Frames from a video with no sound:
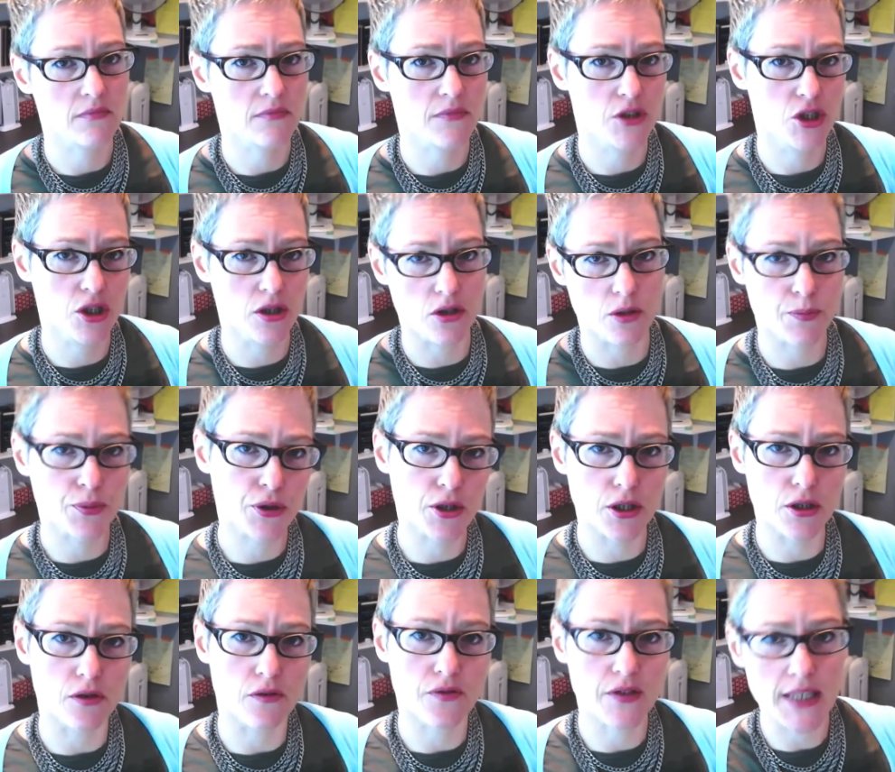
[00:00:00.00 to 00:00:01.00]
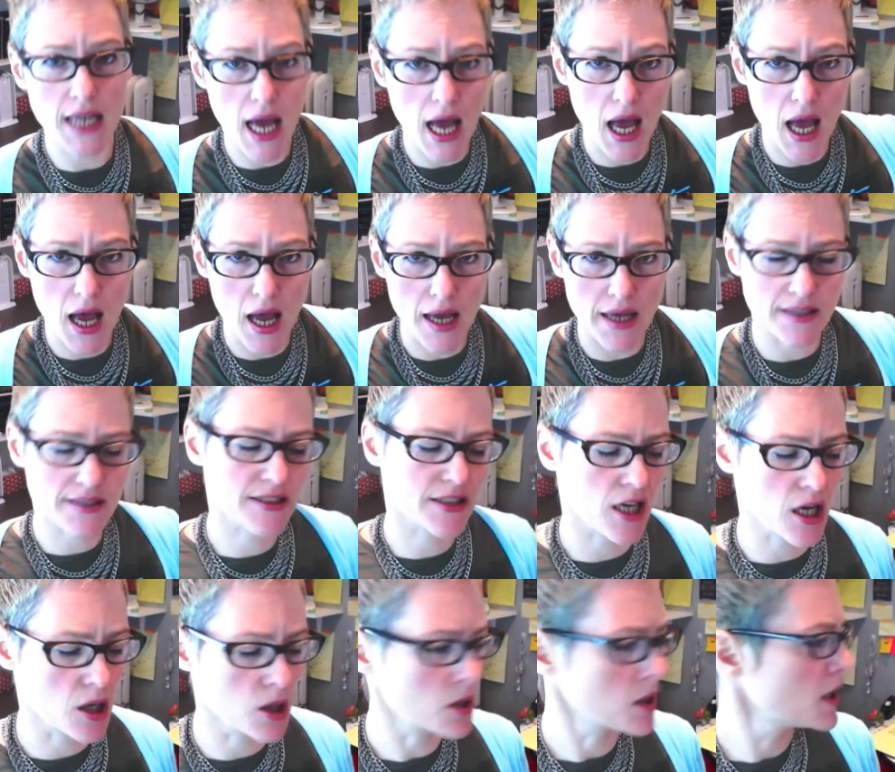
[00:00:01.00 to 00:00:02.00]
you're approved. Yay!
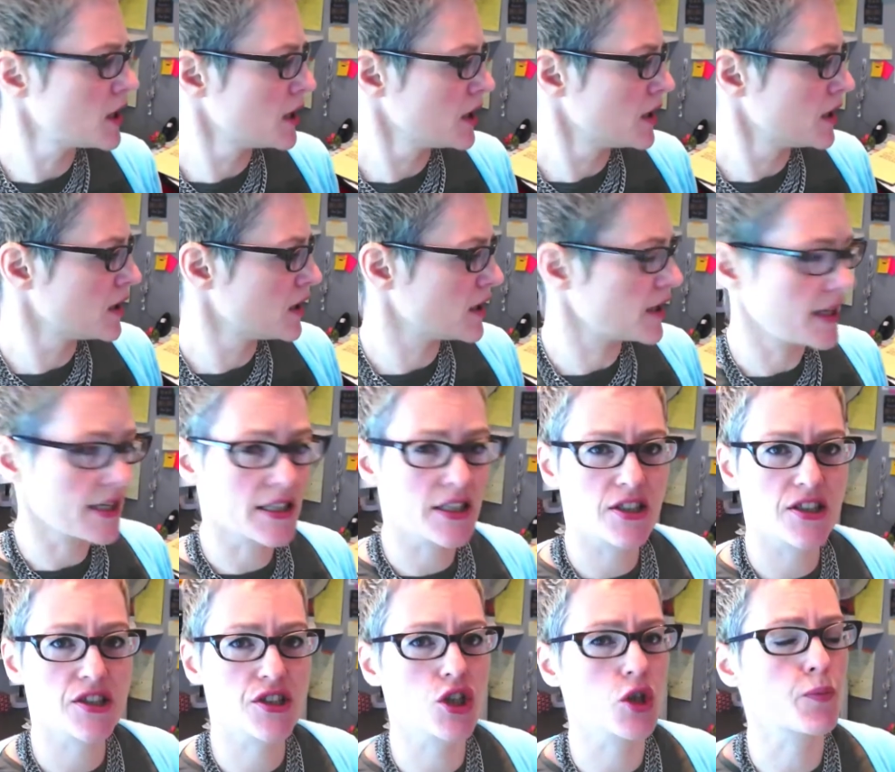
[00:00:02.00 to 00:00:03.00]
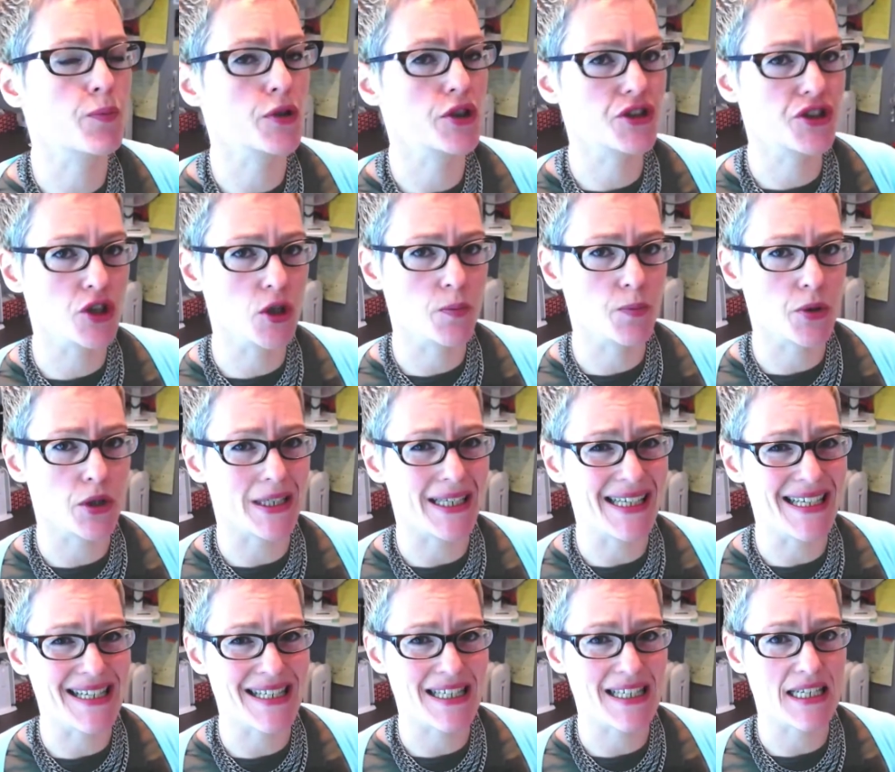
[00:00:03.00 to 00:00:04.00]
So it's super, super
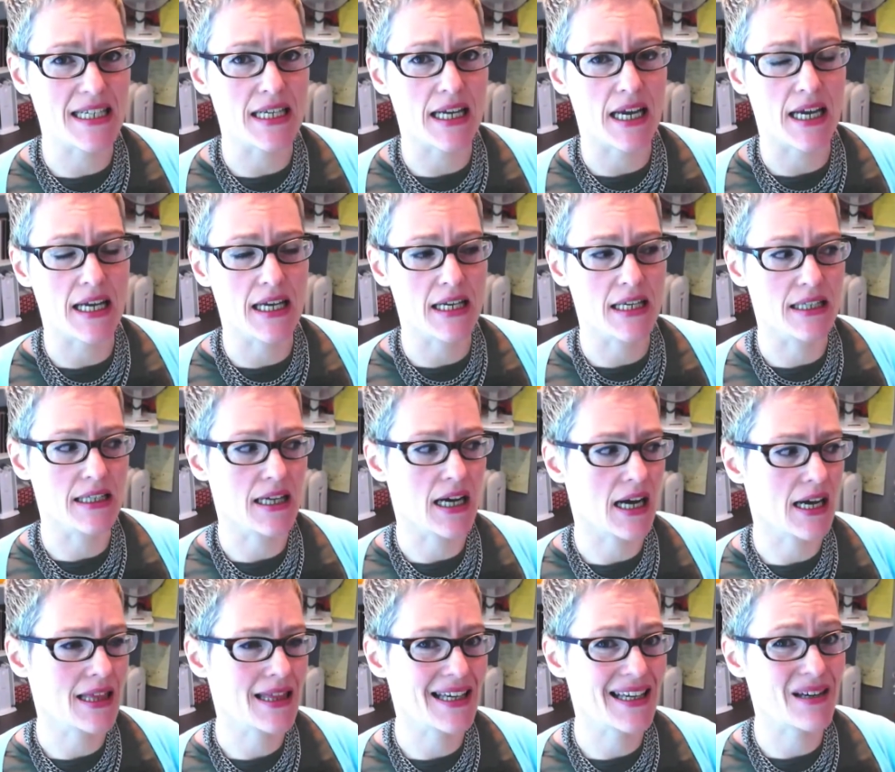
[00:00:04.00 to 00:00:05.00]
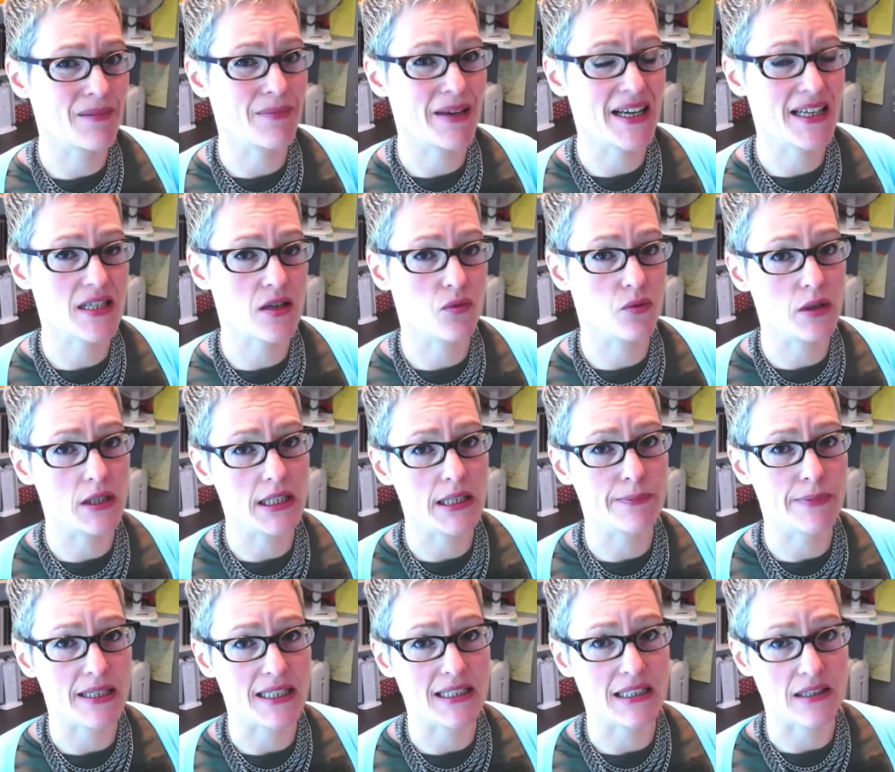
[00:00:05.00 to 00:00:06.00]
easy. And I think it makes a really
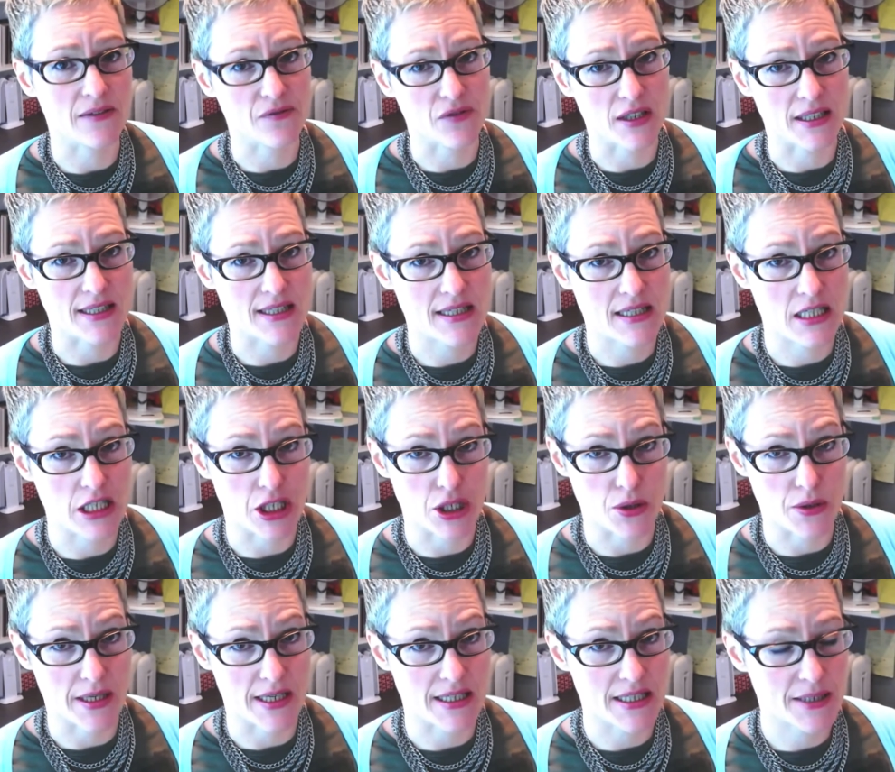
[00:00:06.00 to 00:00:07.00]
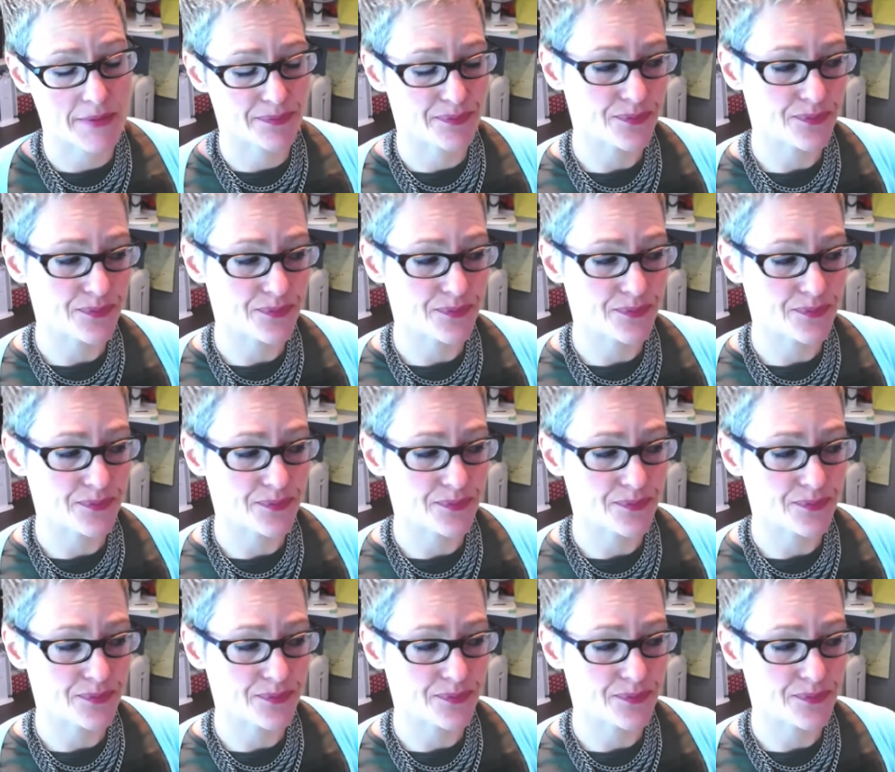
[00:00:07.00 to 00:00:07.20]
big difference to do this.